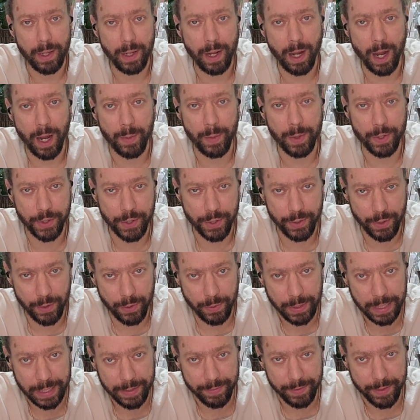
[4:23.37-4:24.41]
How much you
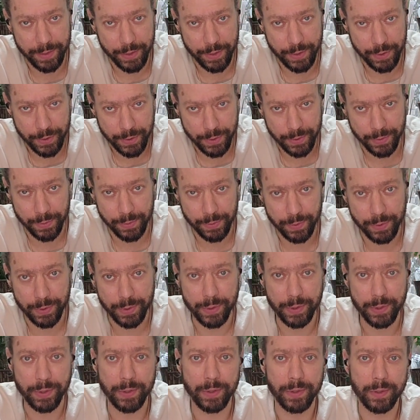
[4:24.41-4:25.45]
don't even
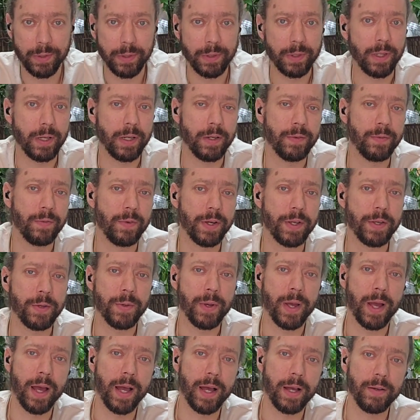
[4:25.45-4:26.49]
use of what you
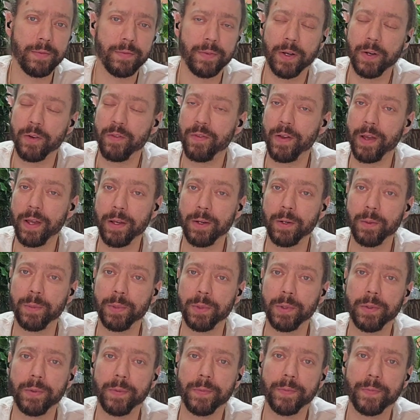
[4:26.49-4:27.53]
have
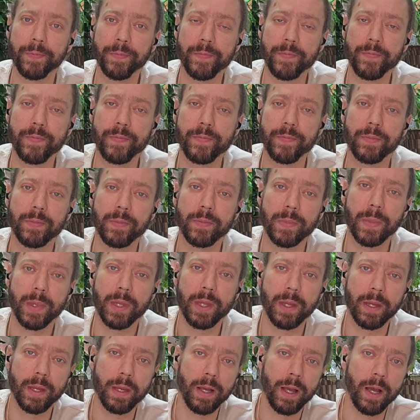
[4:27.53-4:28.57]
available.
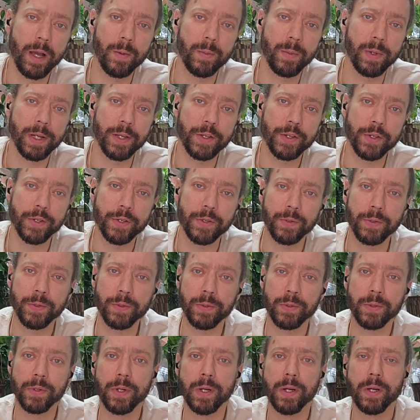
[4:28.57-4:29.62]
How much
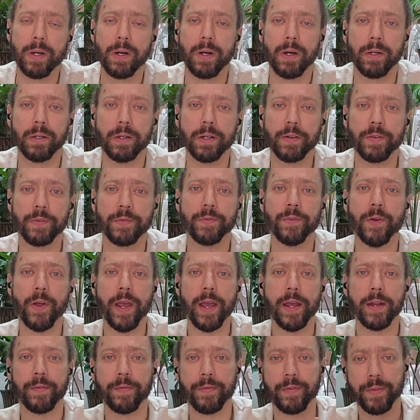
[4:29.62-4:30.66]
you are
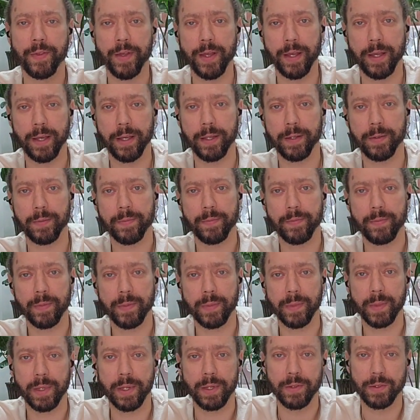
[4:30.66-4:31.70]
afraid of thinking.
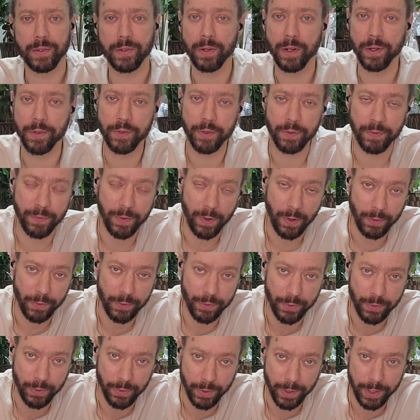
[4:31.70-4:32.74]
It's not your fault,
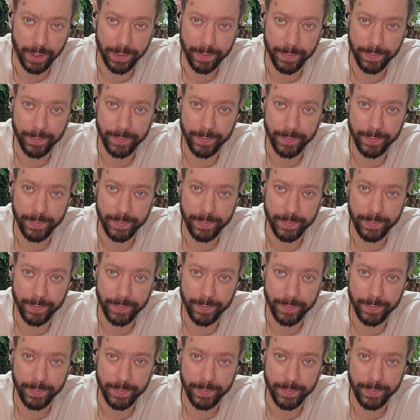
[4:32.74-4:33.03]
truly.